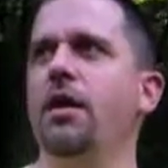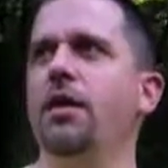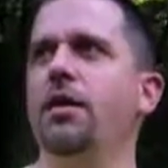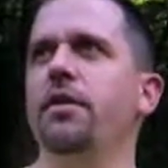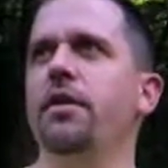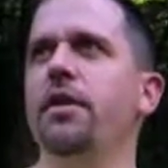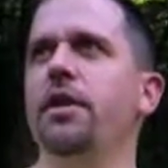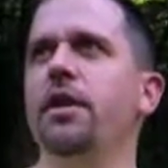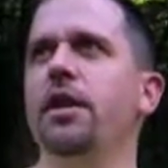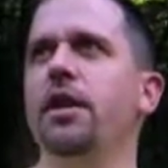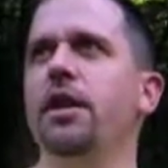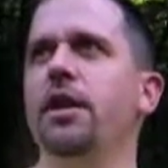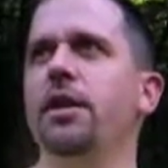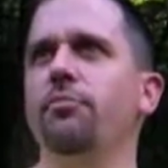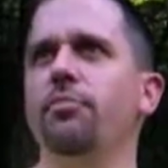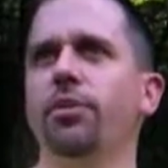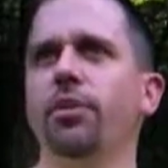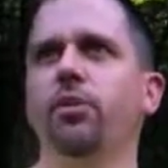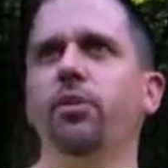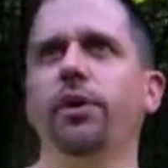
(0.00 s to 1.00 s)
the
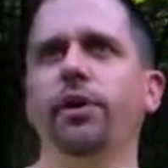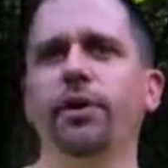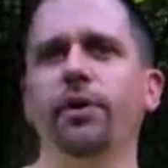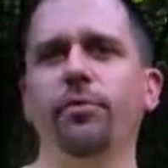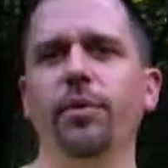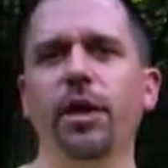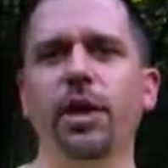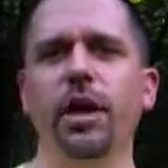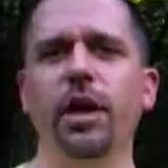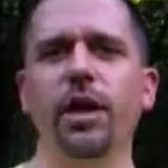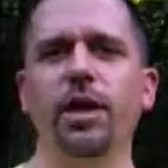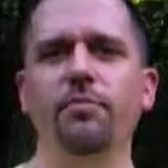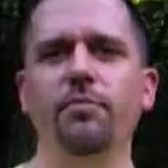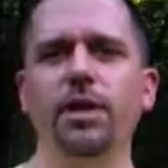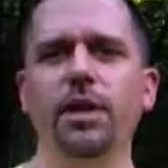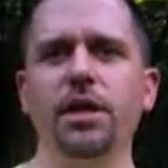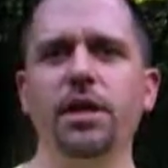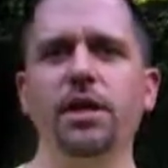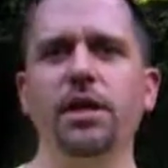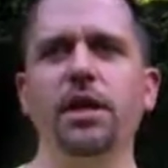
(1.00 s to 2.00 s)
employer behind
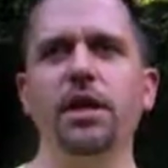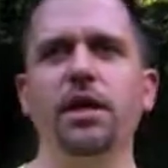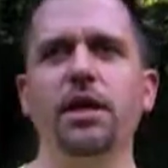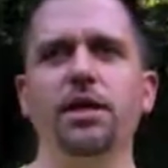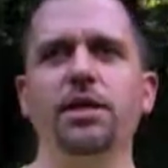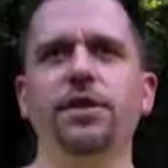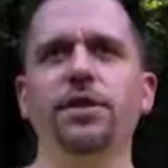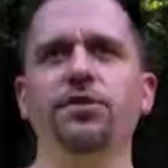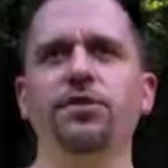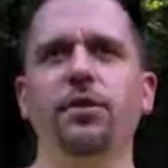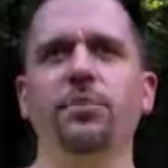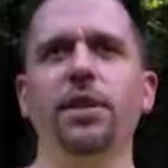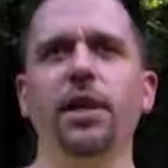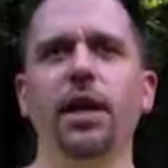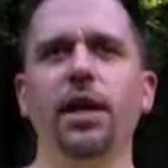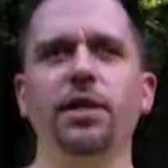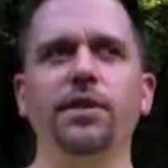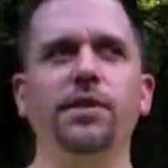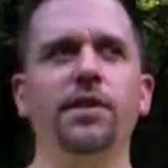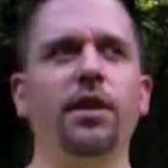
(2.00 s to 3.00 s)
me
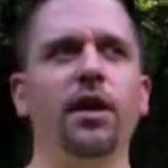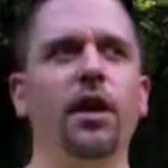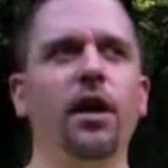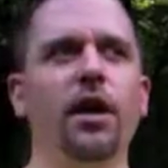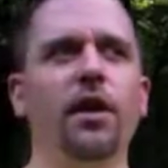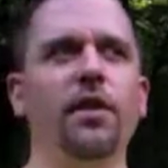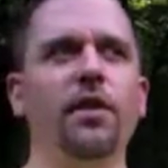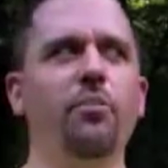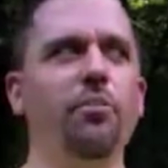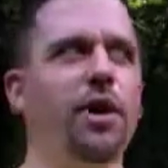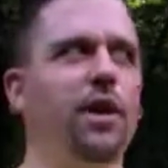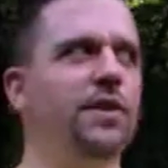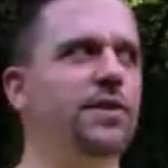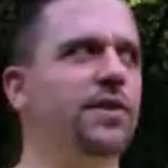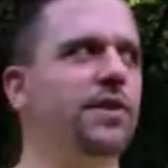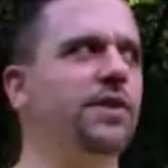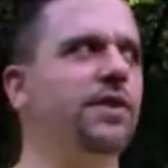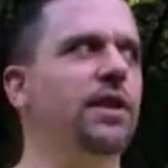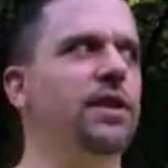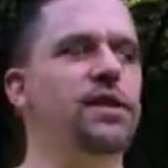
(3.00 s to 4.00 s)
discriminates on the
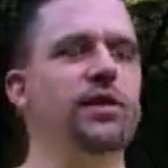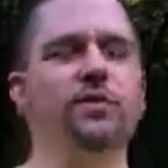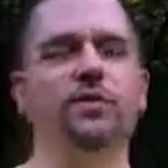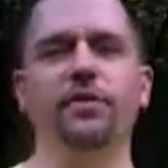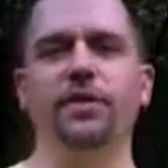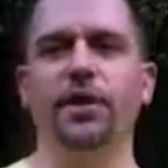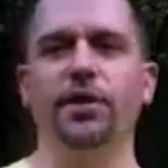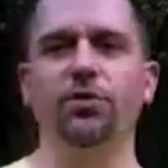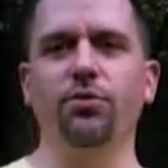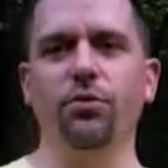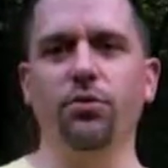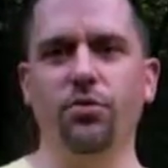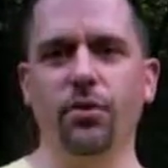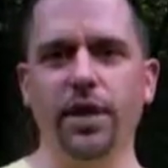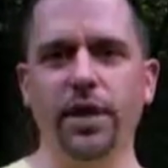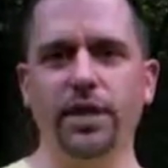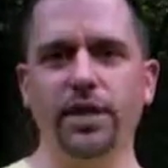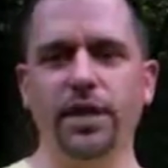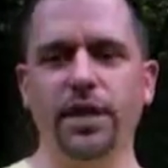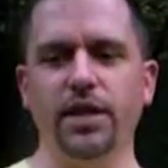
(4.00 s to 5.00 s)
basis of sexual
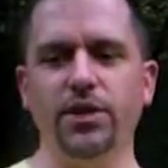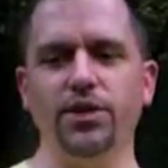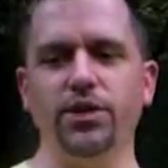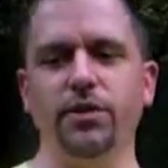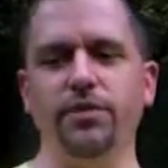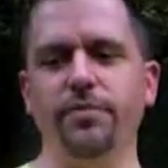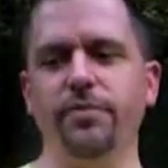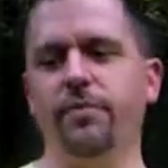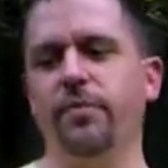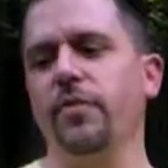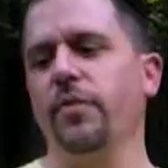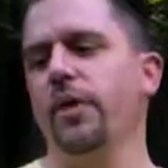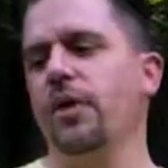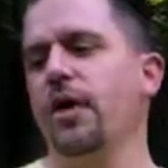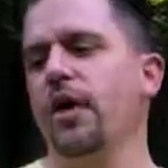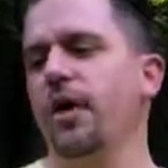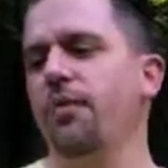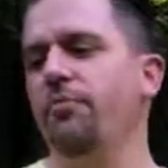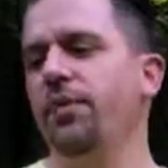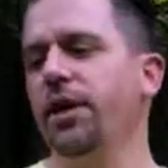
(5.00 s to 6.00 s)
orientation,
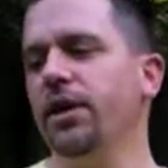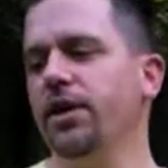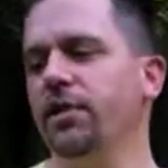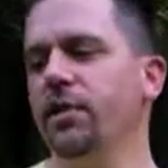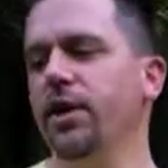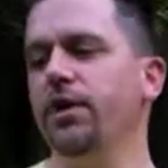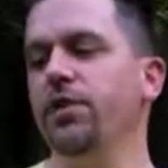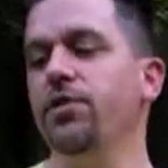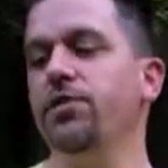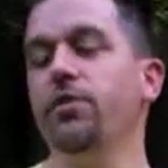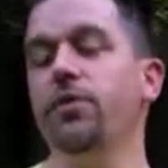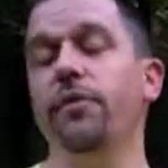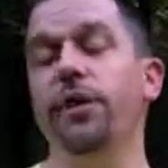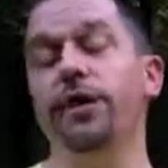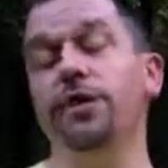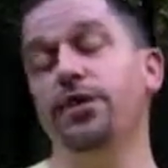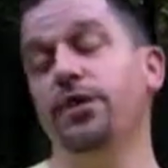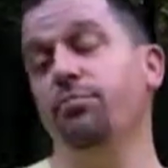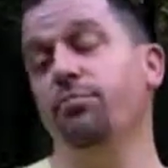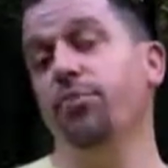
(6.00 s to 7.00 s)
because I knew if
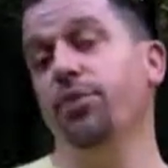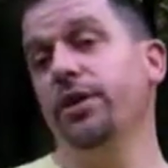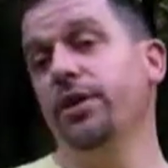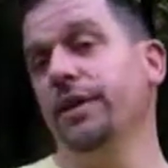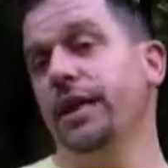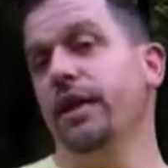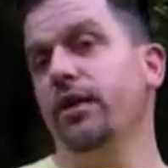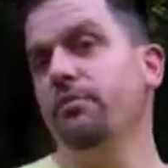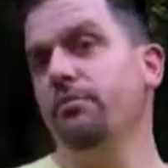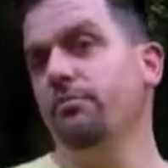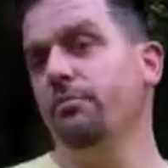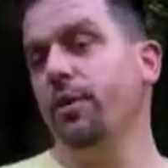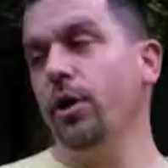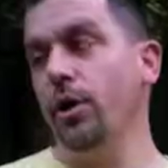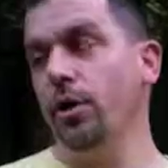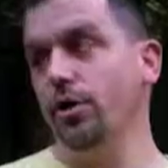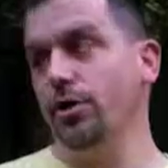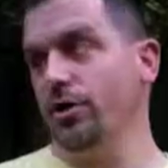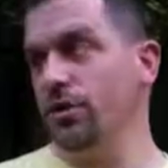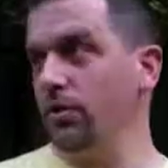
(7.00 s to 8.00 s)
I just put down
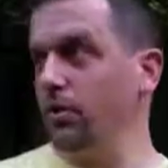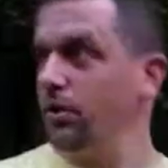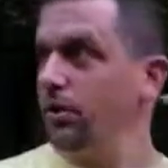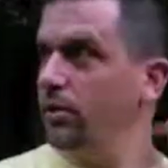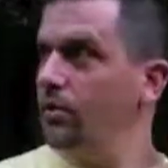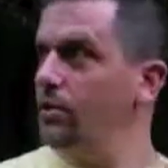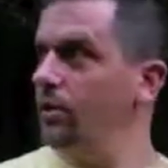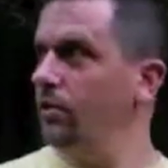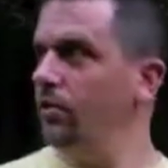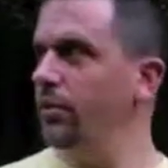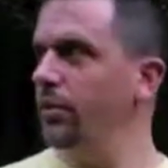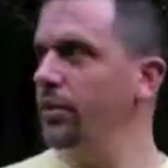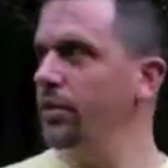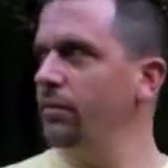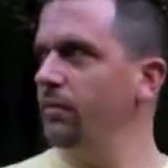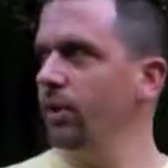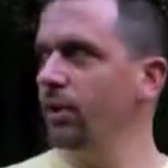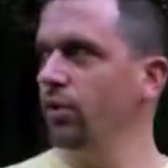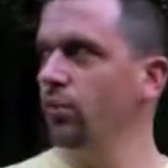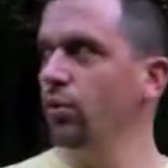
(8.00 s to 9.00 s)
posters there would be
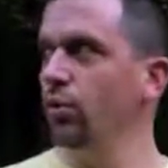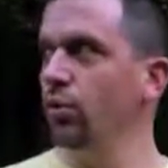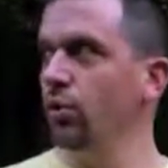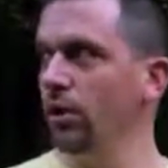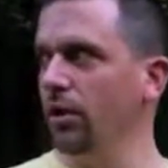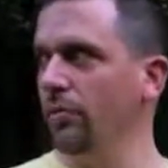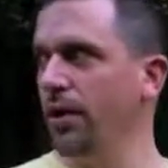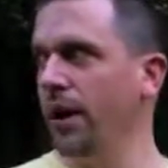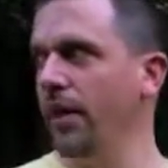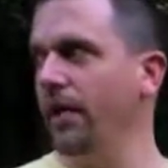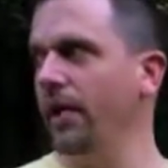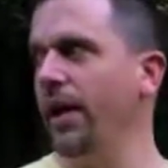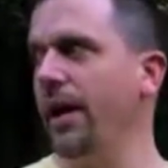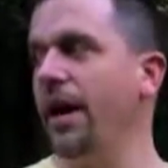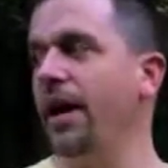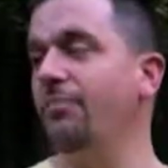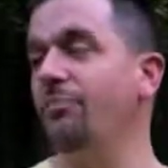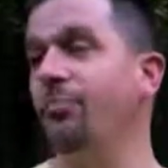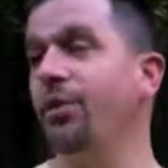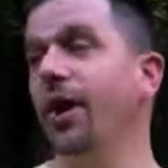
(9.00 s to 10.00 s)
some like rule about
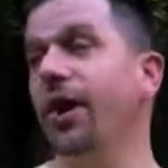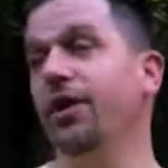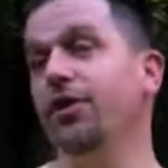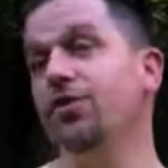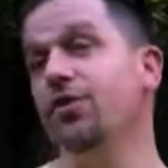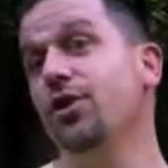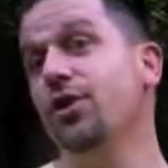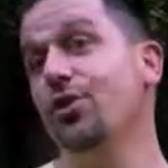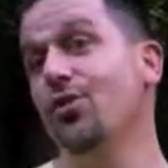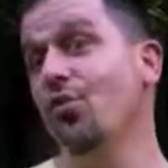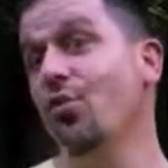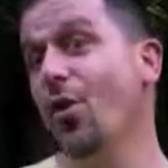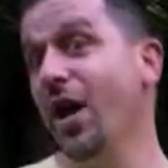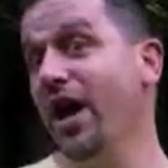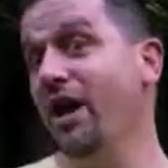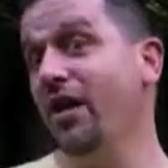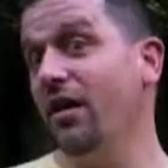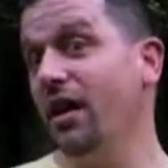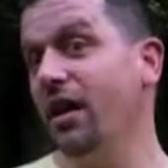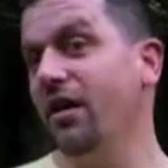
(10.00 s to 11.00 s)
that, but you can
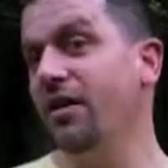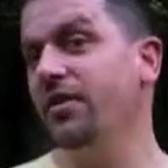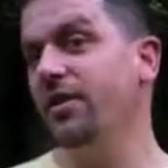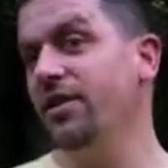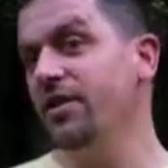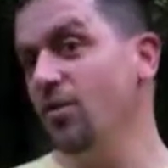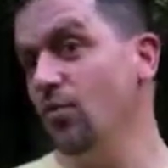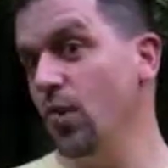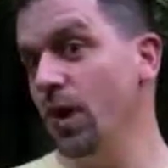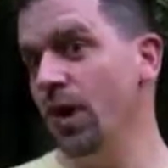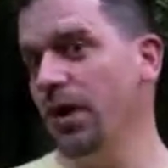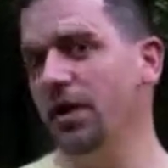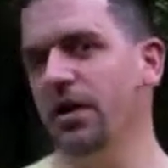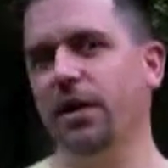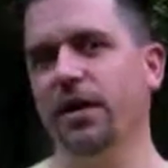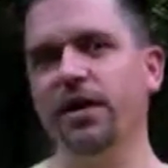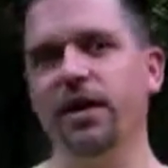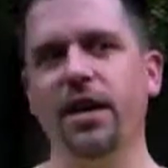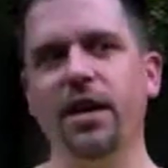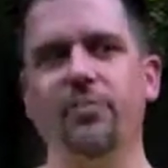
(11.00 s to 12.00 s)
wear anything you want
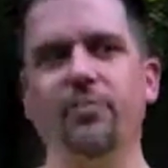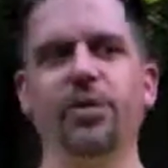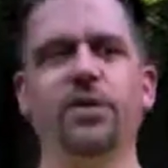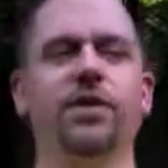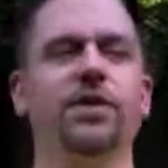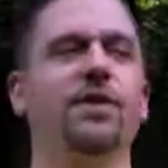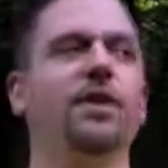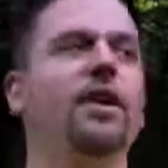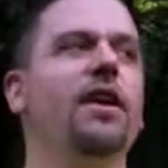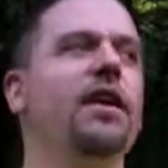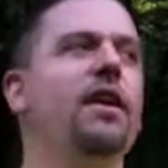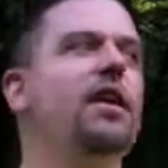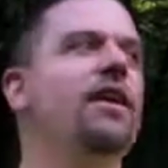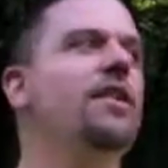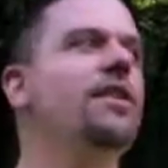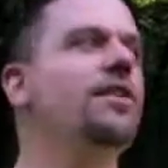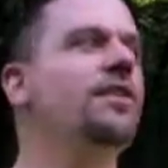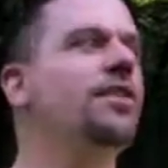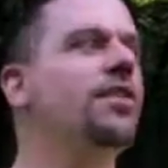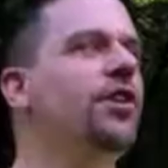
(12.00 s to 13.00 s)
on campus.
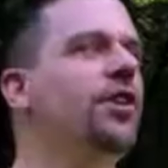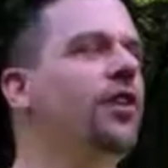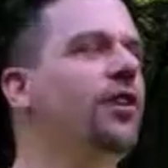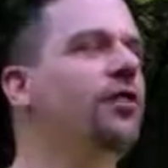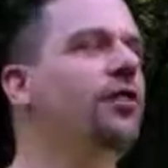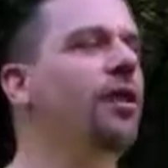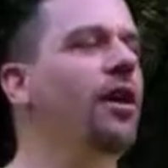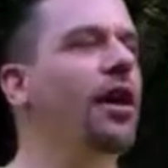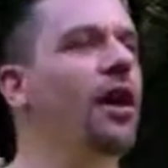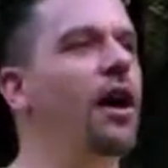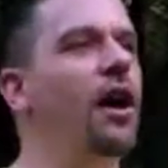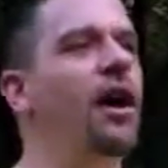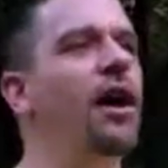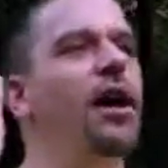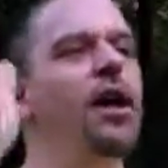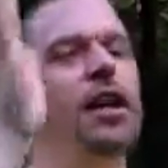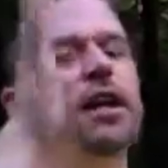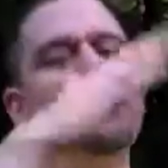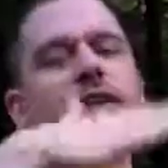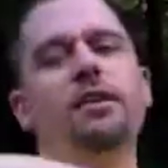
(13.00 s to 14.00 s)
So
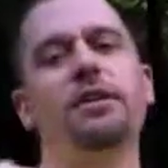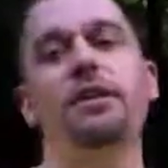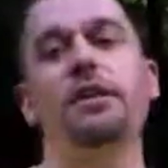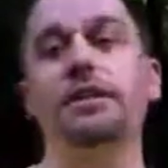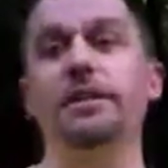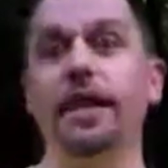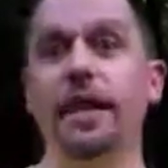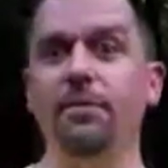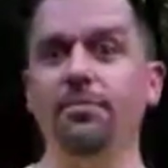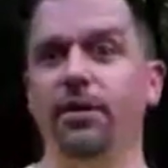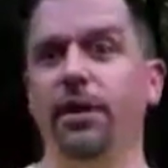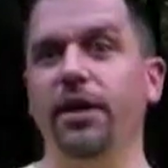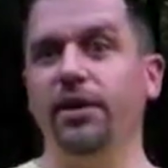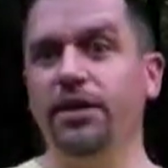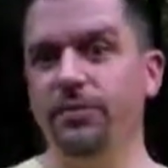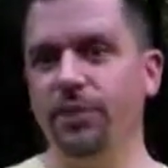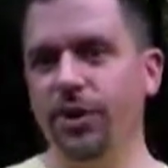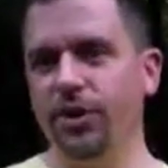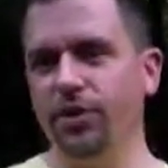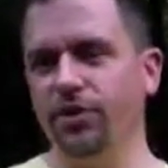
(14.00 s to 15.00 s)
I tape that
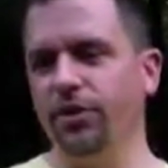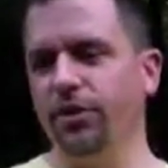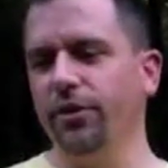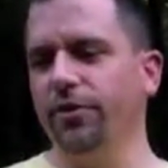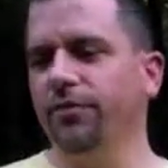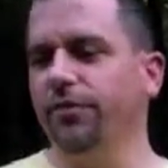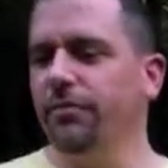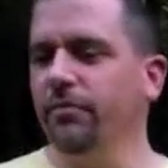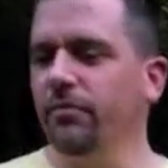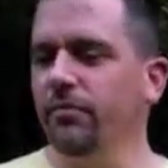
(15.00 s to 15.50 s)
to my shirt